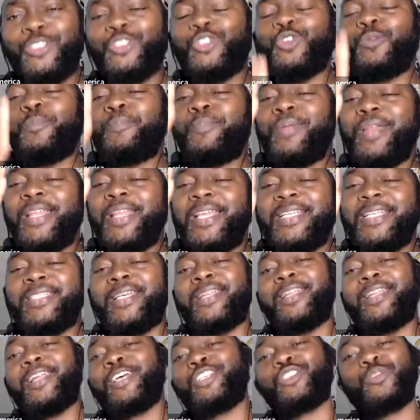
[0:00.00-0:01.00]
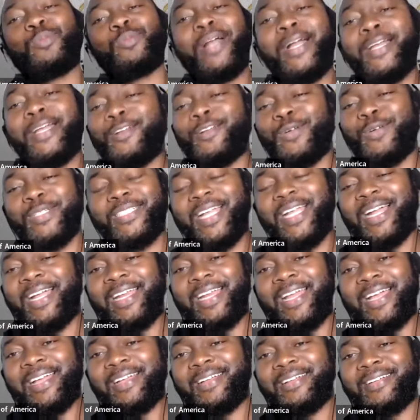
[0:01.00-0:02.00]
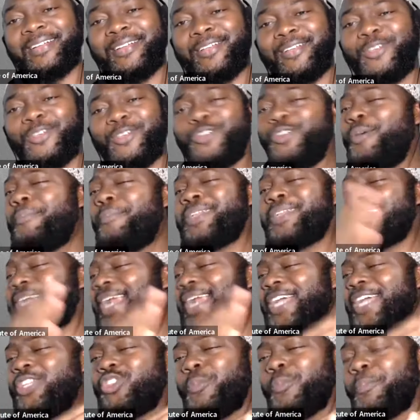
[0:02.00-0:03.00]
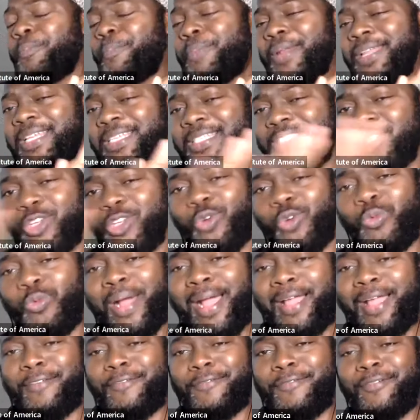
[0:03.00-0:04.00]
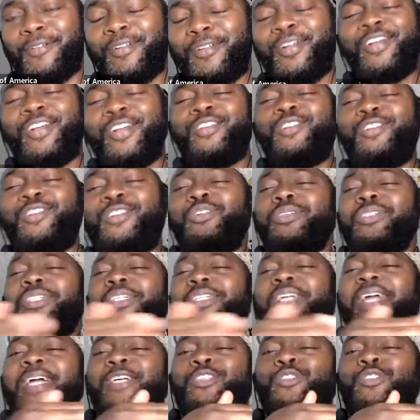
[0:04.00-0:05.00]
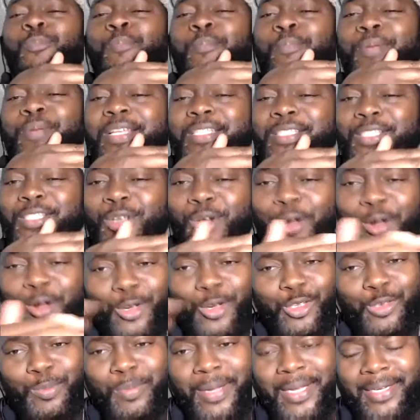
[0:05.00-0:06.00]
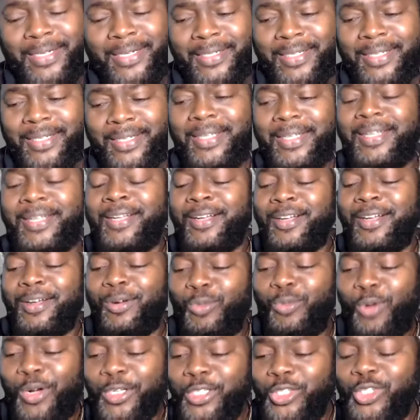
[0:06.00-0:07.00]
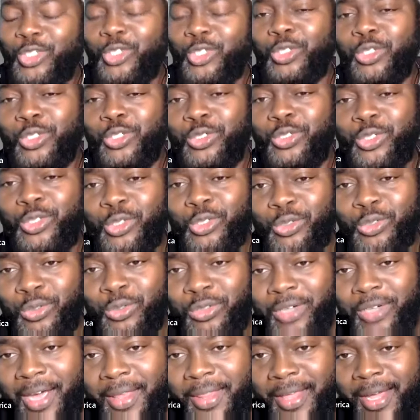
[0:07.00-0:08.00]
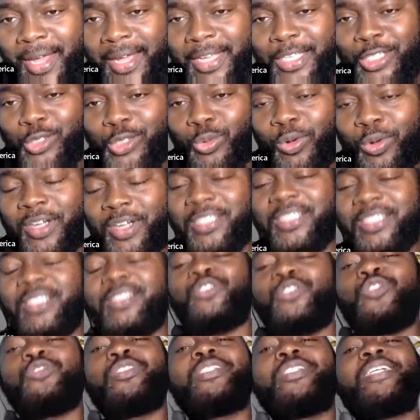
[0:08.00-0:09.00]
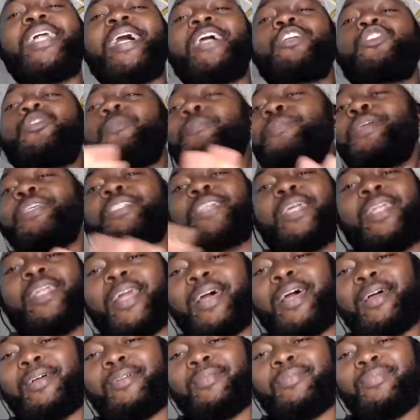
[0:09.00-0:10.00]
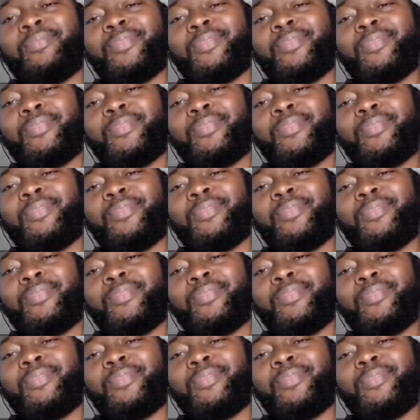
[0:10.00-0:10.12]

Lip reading: To please Allah subhanahu wa ta'ala. Don't try to please your wife. Don't try to please your husband. What you should do rather is what? To try to please Allah.